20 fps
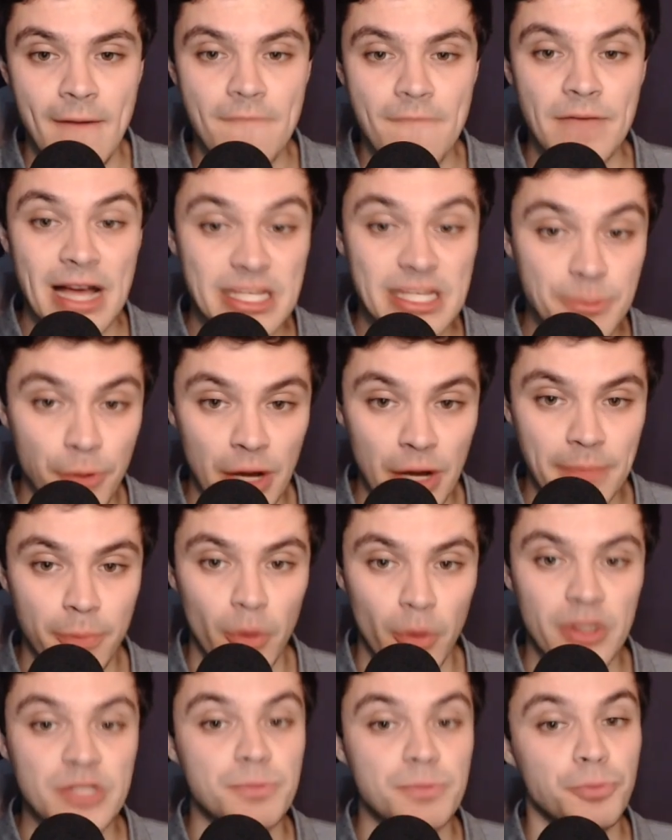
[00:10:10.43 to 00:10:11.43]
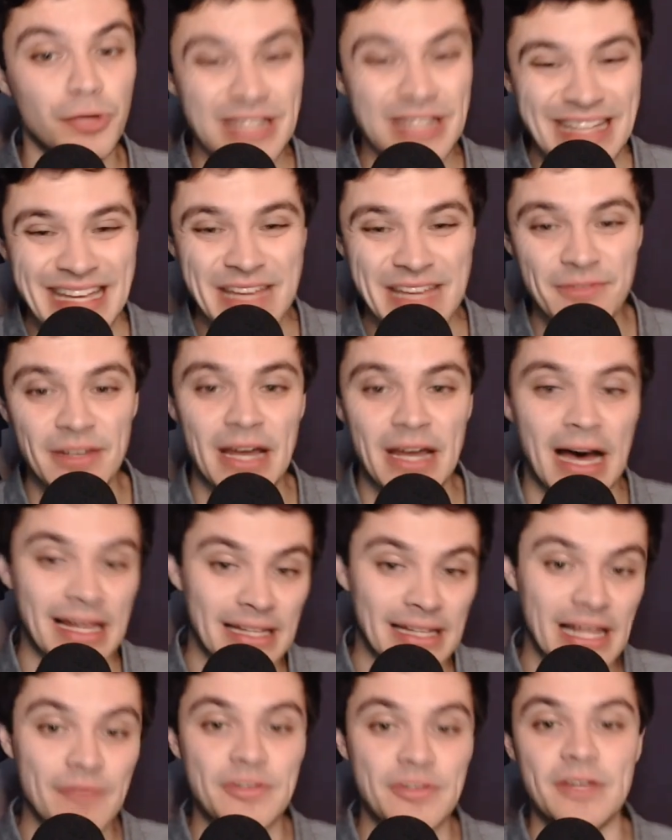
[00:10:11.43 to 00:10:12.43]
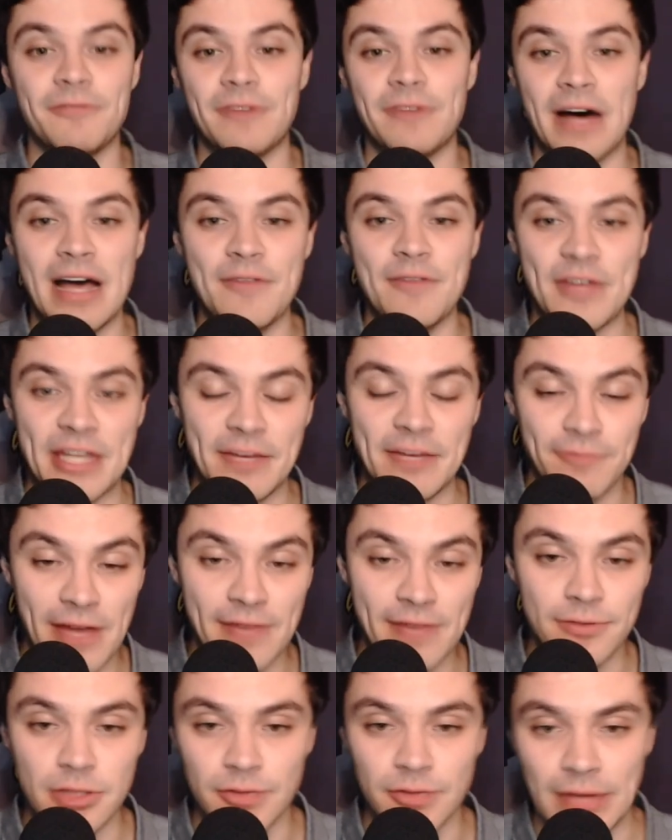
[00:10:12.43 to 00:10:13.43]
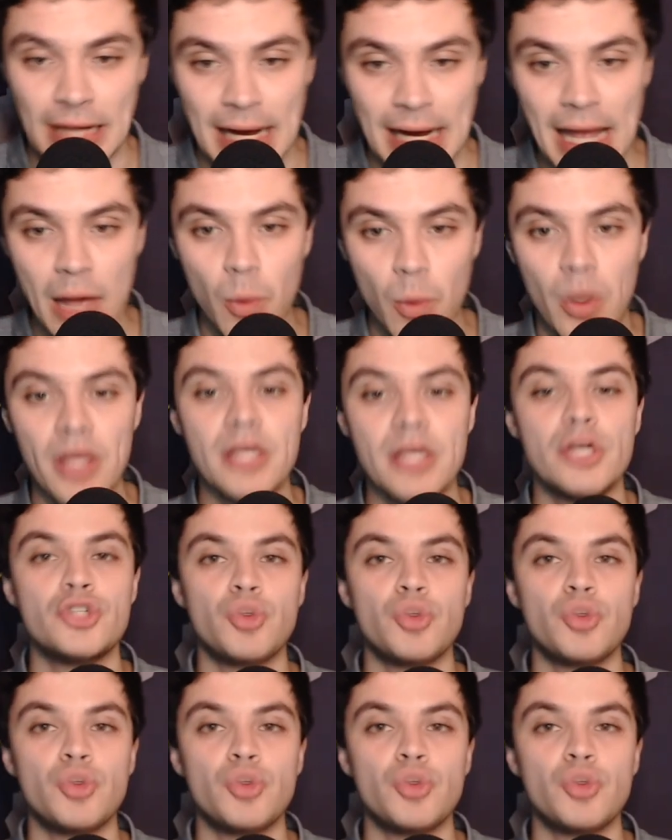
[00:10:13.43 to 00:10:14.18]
Fast break points, pretty even, 11-5 in favor of Iowa.